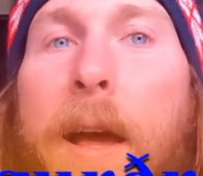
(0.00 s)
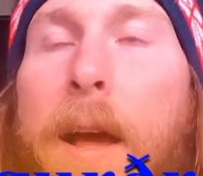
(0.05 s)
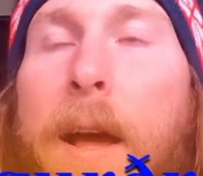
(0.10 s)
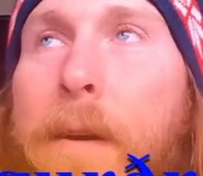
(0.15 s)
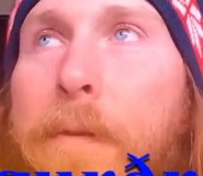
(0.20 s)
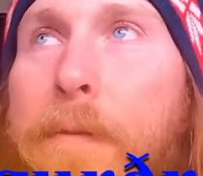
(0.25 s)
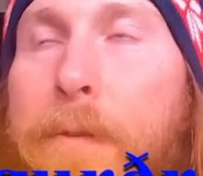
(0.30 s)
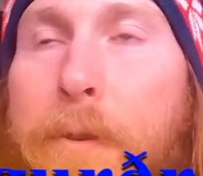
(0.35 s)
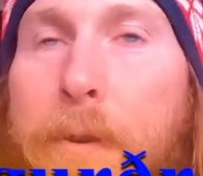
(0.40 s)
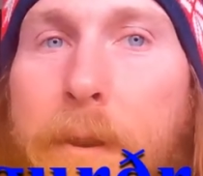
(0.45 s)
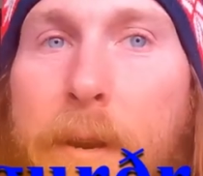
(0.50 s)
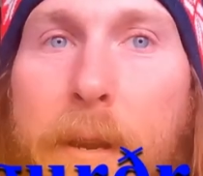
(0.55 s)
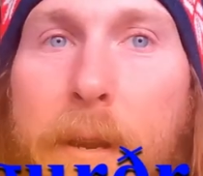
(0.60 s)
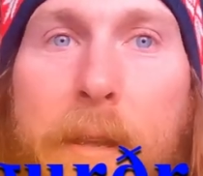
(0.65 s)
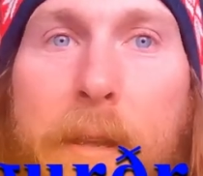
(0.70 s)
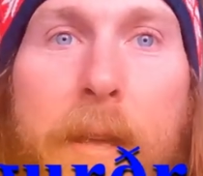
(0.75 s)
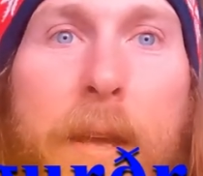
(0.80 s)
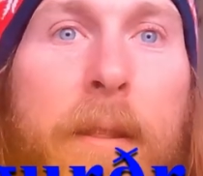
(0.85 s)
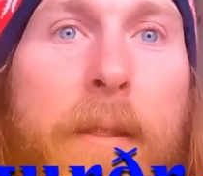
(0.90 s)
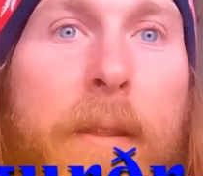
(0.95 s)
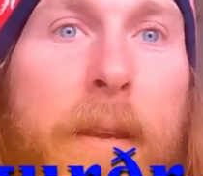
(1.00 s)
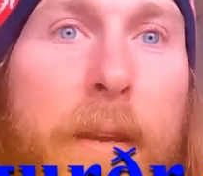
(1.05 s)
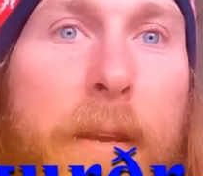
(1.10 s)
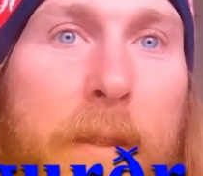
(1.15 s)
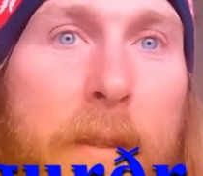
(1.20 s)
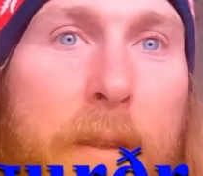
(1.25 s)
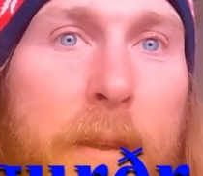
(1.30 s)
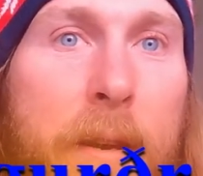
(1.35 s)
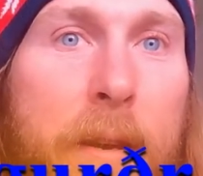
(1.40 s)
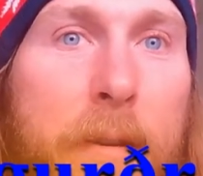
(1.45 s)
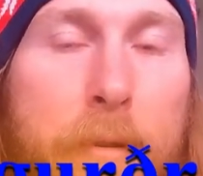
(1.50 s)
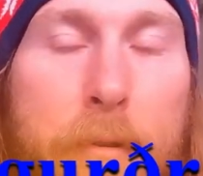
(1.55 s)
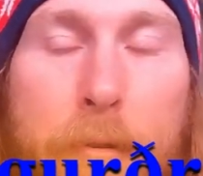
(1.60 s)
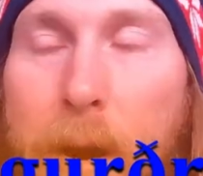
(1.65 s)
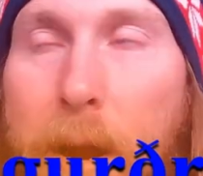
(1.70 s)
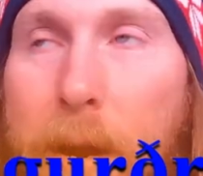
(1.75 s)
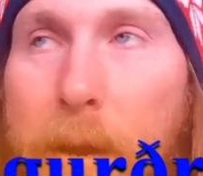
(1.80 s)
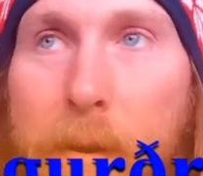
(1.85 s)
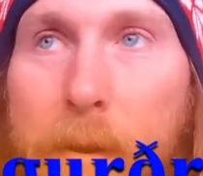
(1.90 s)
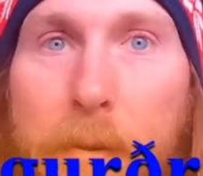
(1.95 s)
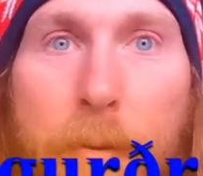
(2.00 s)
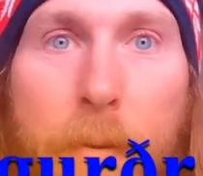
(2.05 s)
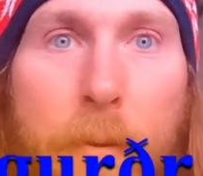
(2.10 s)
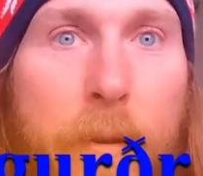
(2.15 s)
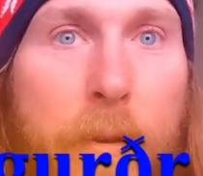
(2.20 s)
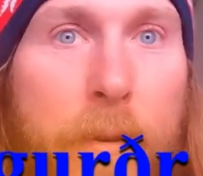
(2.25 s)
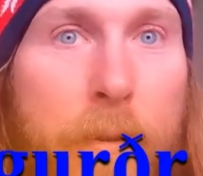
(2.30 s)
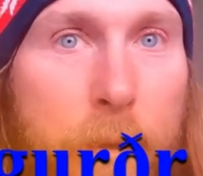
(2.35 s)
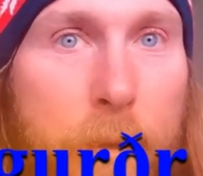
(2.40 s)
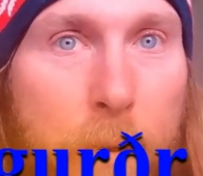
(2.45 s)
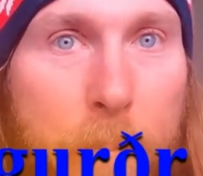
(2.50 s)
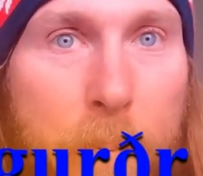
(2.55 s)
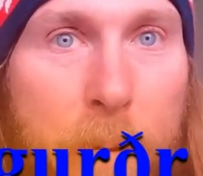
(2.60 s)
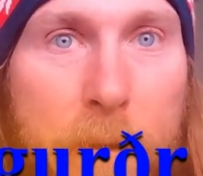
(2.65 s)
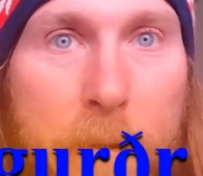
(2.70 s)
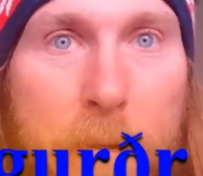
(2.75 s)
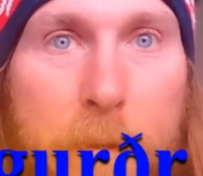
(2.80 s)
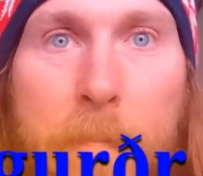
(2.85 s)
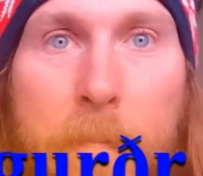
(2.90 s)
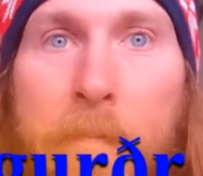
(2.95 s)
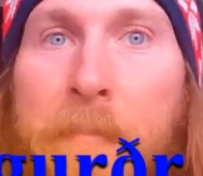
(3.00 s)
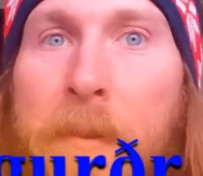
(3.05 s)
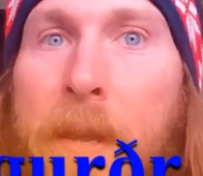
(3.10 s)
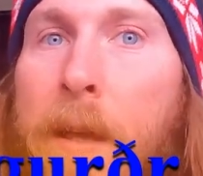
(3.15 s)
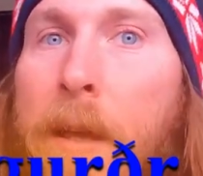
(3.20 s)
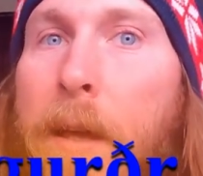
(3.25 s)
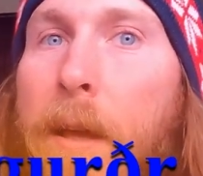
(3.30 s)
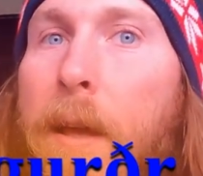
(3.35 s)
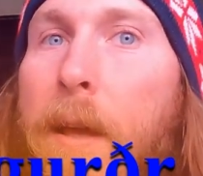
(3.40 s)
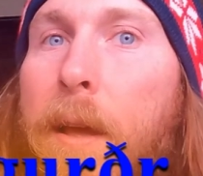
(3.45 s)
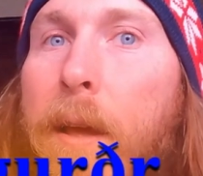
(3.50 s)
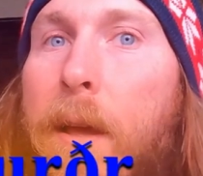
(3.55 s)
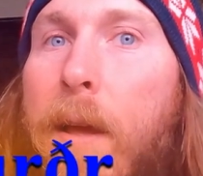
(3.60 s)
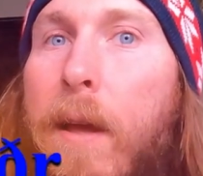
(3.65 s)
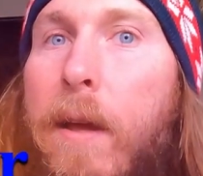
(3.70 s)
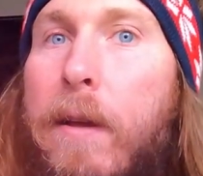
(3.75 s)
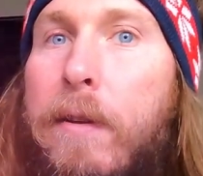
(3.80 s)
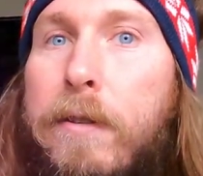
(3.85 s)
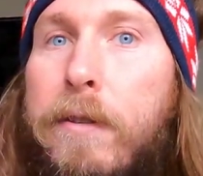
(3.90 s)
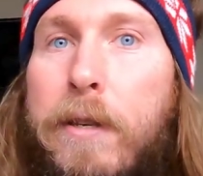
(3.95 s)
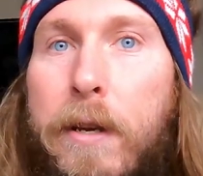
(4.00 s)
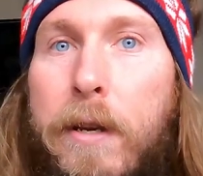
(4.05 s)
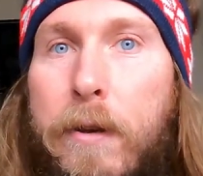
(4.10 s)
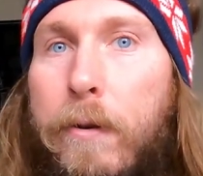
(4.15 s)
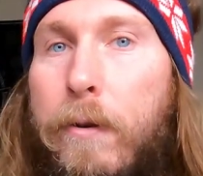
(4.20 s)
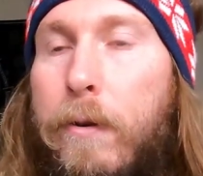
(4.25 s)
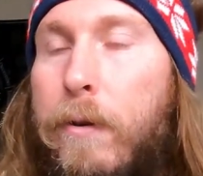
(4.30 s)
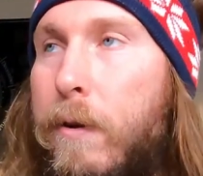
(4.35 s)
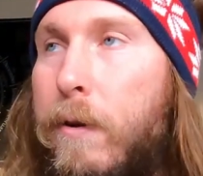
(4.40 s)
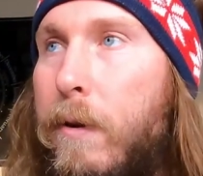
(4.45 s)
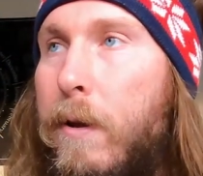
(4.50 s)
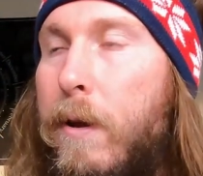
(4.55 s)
after killing the dragon or serpent, uh, Sigurd